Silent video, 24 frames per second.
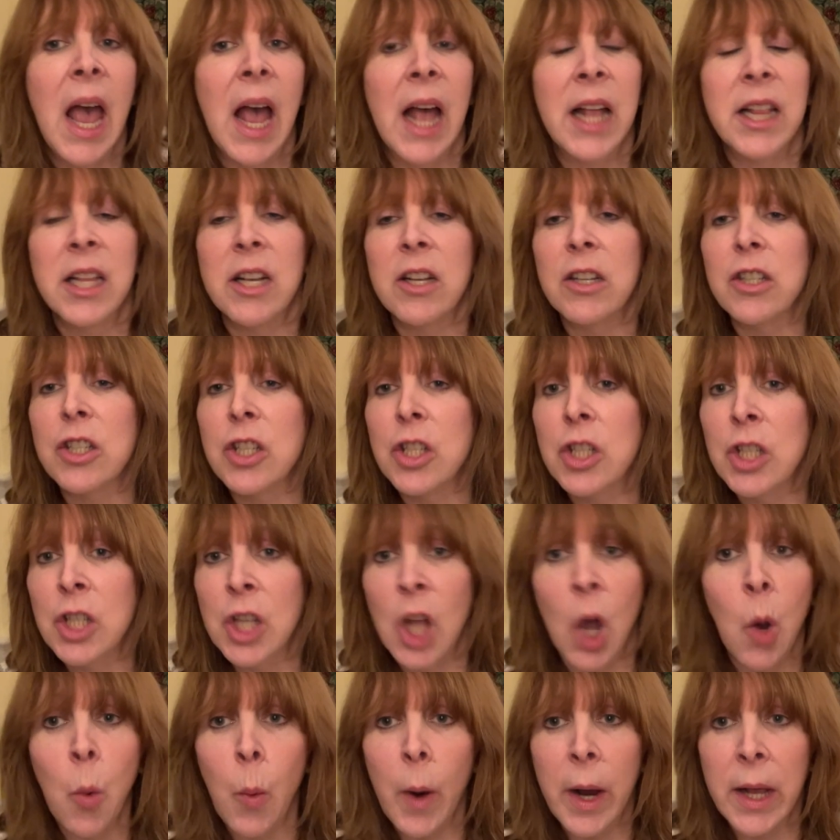And there's
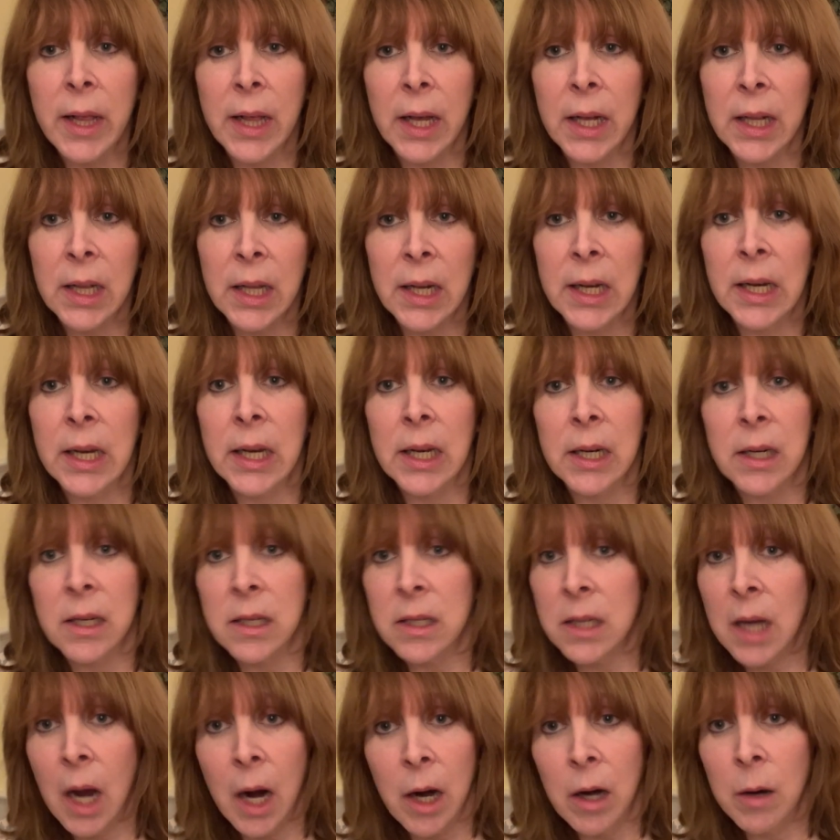no way they're cleaning an
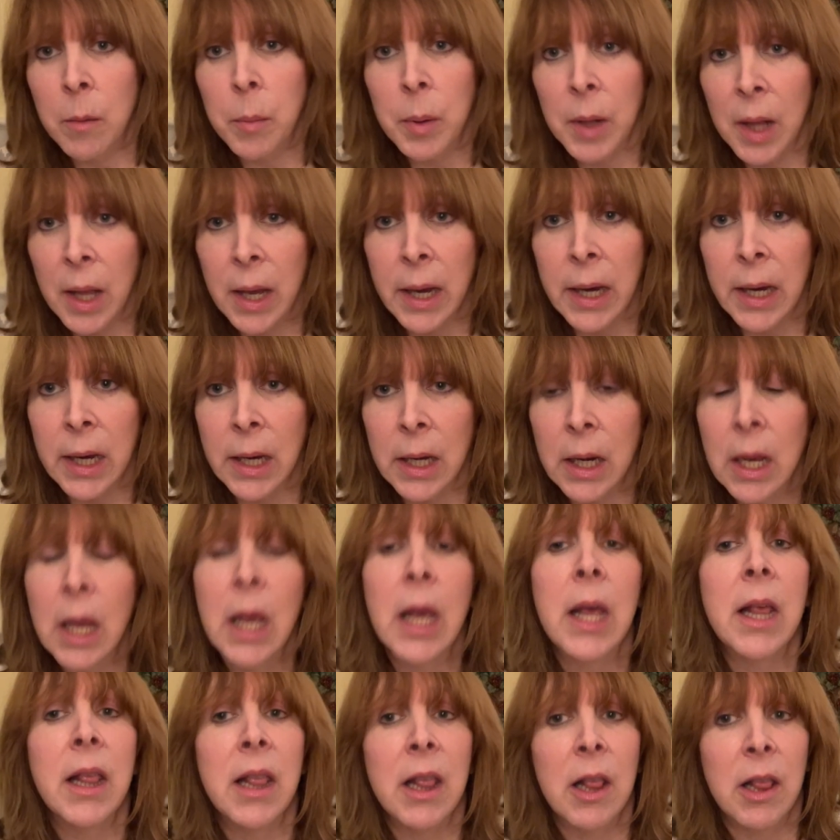entire plane
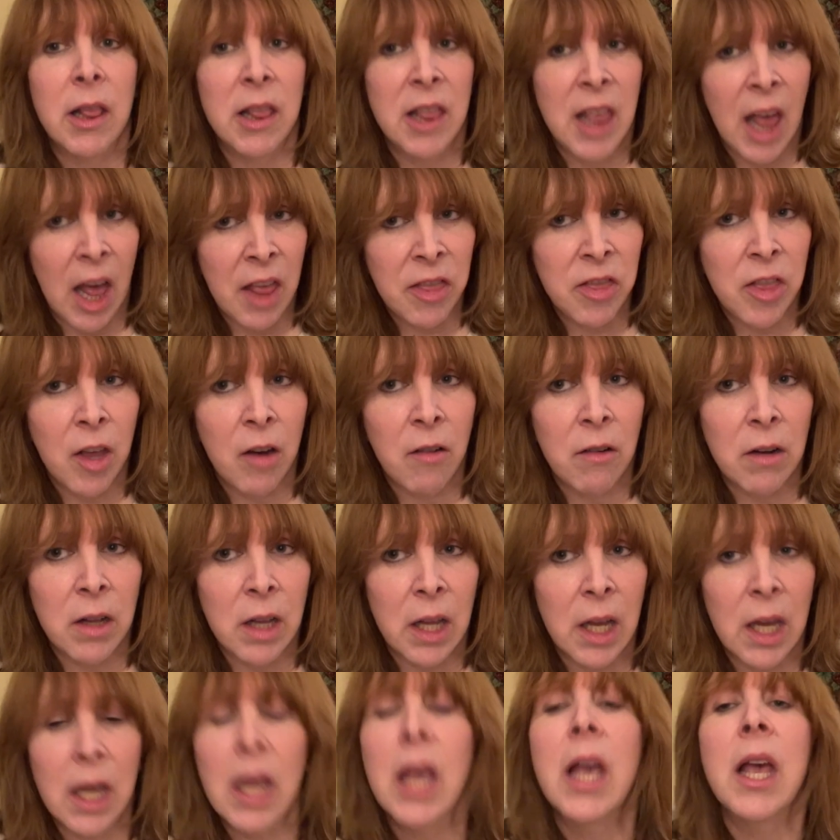that
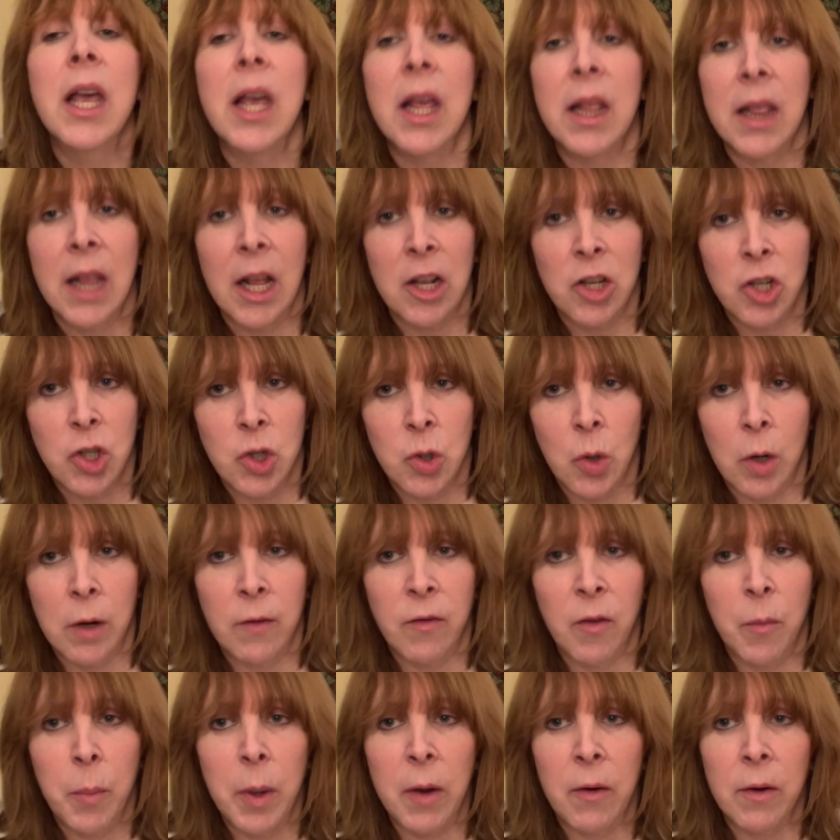thoroughly in that short
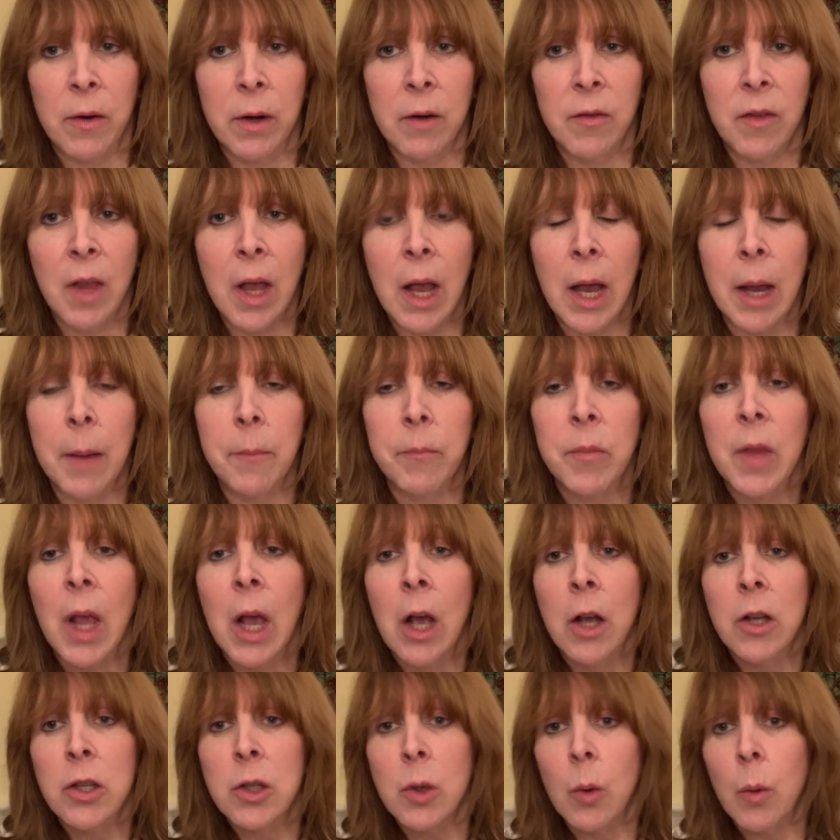of a period of time.
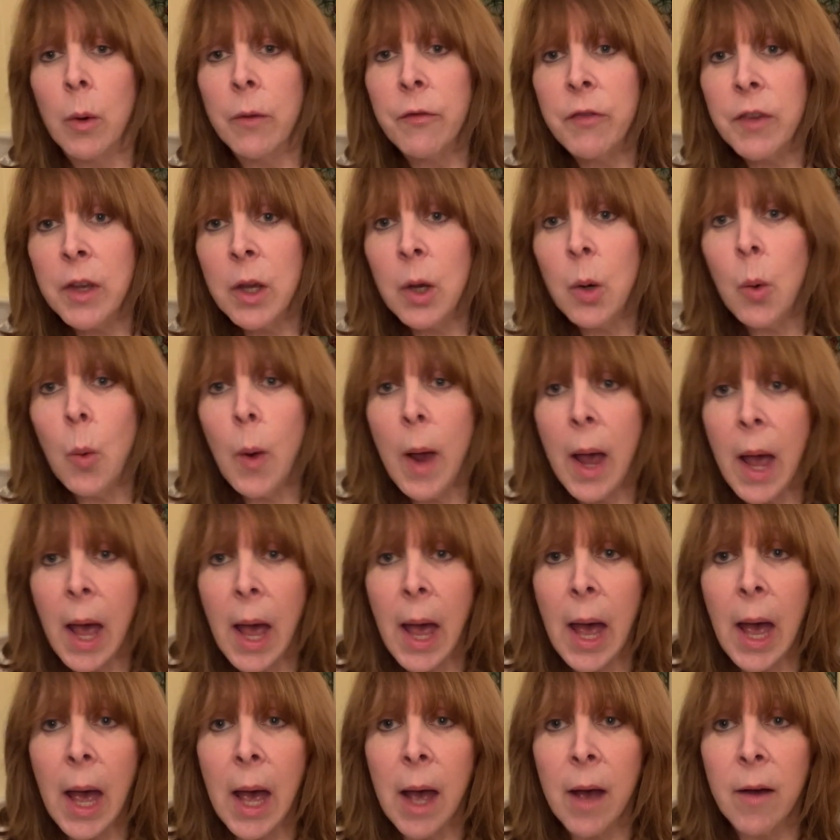So if you
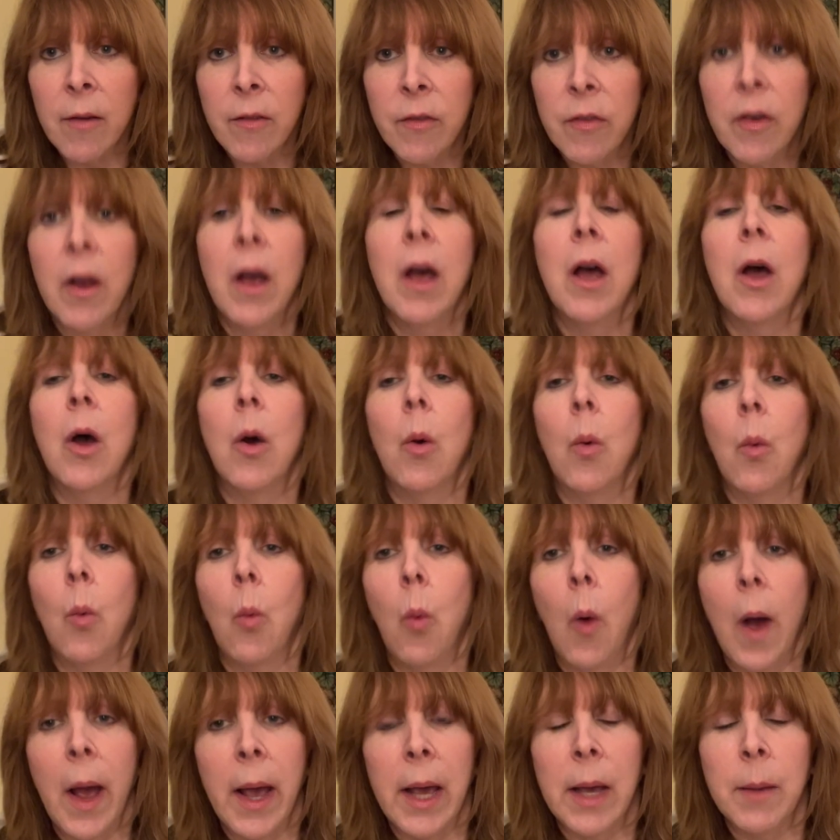have
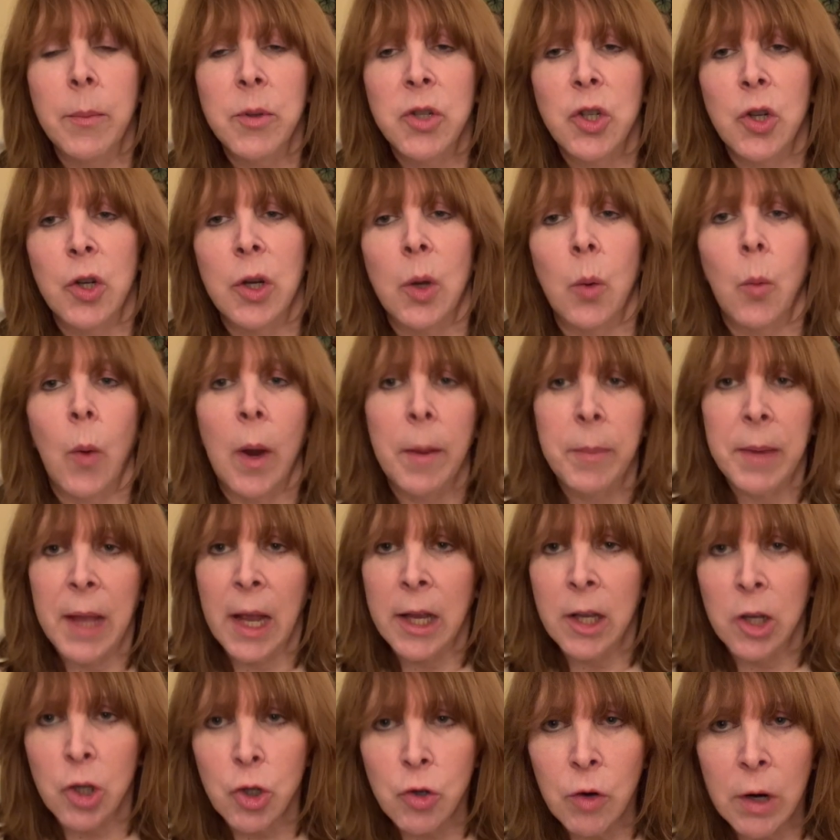wipes, you can wipe down
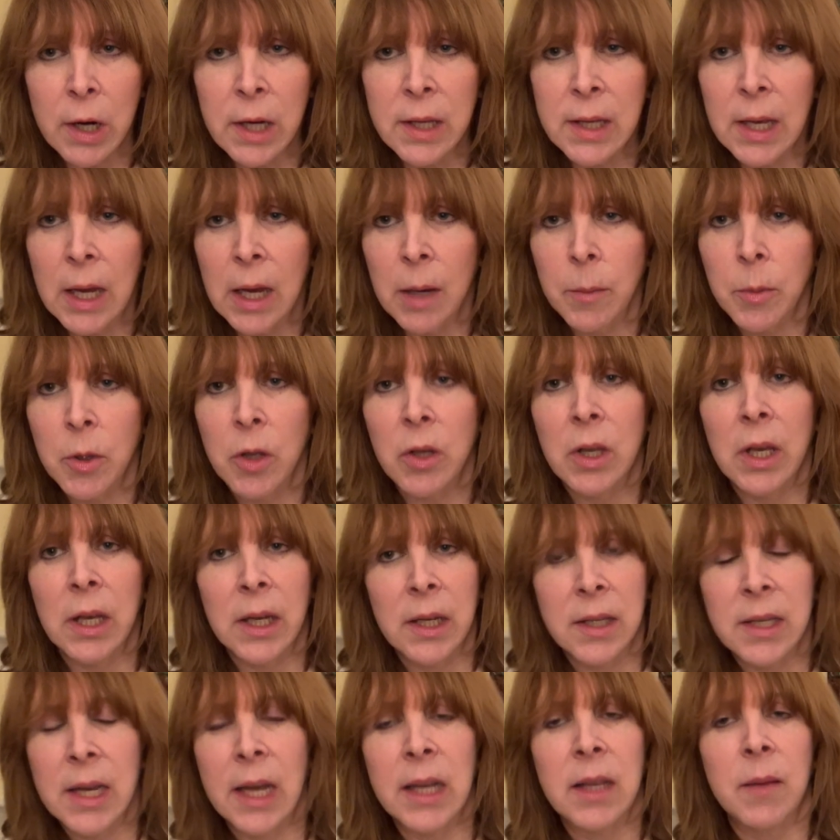your tray table, you
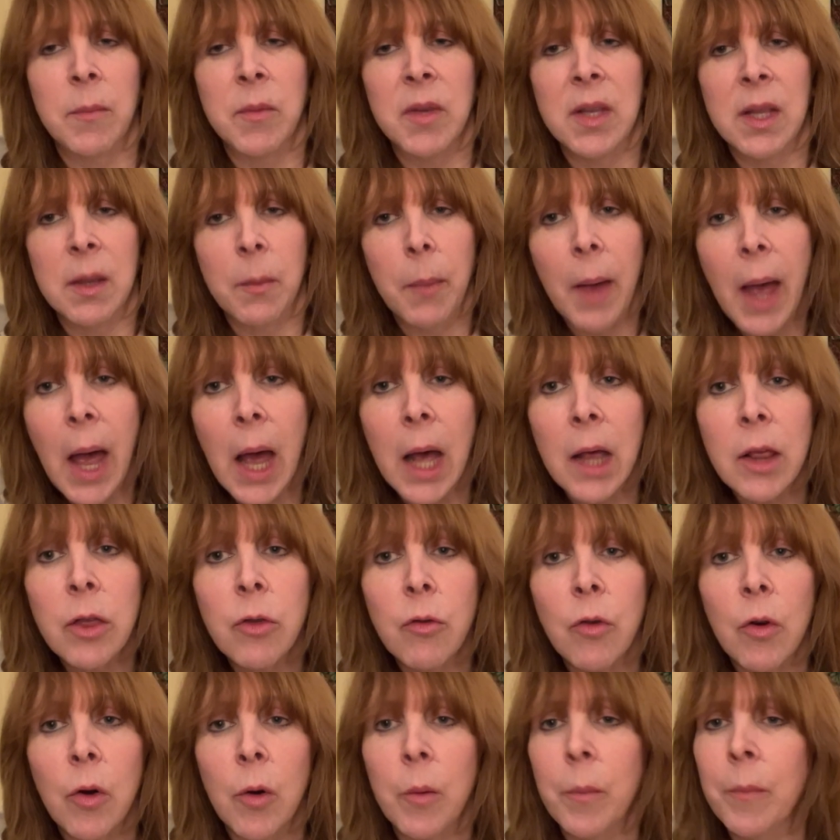can take them to the
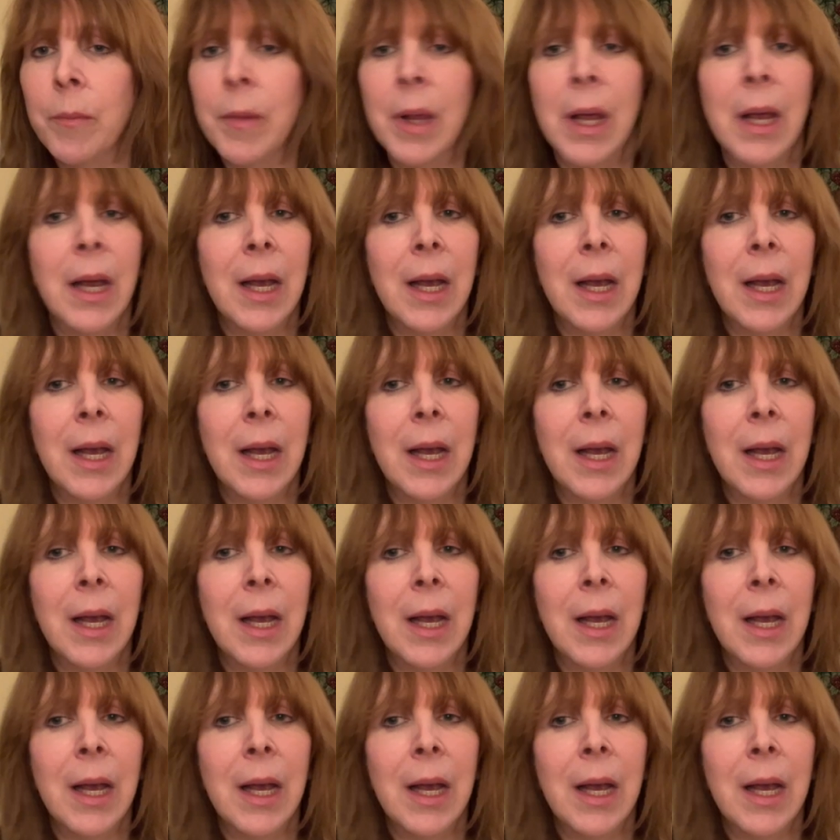bathroom.